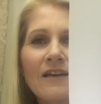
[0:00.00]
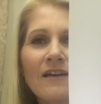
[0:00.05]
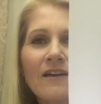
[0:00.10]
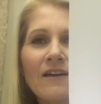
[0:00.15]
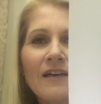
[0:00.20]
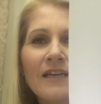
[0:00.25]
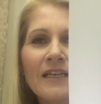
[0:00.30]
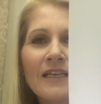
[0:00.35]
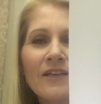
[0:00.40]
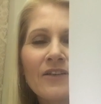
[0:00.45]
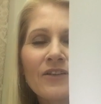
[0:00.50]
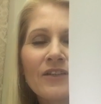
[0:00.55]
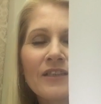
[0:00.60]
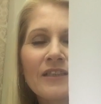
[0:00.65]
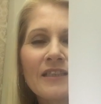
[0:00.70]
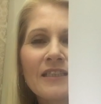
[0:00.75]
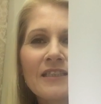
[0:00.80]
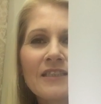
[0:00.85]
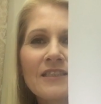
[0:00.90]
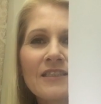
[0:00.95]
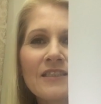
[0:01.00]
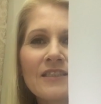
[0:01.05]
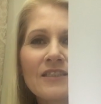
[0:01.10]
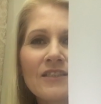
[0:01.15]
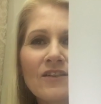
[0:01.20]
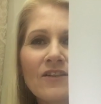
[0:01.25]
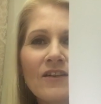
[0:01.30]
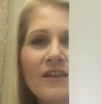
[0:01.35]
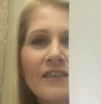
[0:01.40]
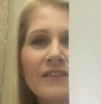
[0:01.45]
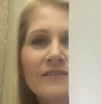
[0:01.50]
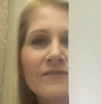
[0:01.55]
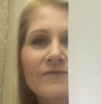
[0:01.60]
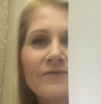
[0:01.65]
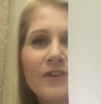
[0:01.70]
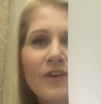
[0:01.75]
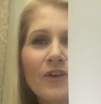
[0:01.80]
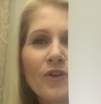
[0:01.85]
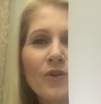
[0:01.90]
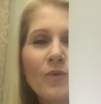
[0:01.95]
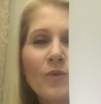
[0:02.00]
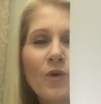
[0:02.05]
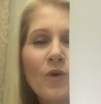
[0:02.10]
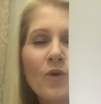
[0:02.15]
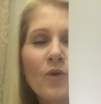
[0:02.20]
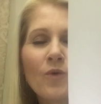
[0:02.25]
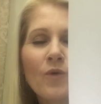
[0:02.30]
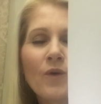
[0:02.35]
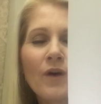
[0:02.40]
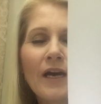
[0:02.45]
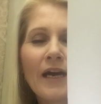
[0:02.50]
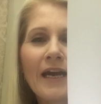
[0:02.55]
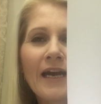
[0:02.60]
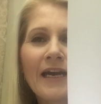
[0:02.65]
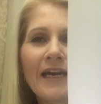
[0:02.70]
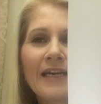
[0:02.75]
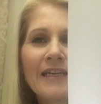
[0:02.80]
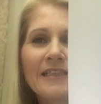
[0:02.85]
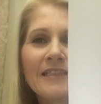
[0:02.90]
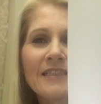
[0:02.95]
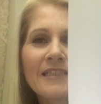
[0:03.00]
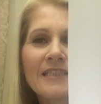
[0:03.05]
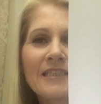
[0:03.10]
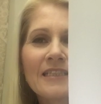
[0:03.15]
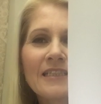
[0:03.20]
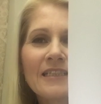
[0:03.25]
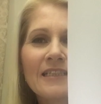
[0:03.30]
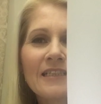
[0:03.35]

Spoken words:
I look at this design on the wall and